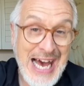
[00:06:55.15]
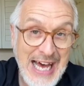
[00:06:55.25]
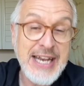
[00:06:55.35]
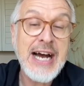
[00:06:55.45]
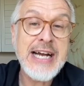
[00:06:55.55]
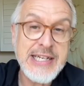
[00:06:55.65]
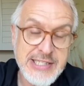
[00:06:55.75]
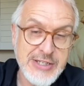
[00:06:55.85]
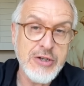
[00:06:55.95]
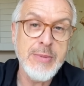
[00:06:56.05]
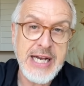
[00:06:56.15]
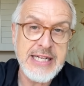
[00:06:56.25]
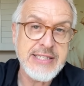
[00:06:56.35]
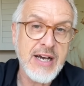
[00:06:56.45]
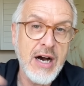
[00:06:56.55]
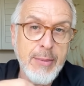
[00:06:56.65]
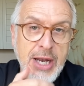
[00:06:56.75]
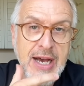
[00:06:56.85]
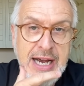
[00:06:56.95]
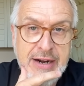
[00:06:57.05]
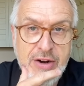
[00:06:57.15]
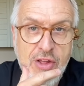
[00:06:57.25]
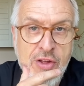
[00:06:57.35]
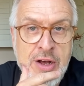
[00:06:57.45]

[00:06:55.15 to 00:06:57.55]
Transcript: and I assume against Kamala Harris.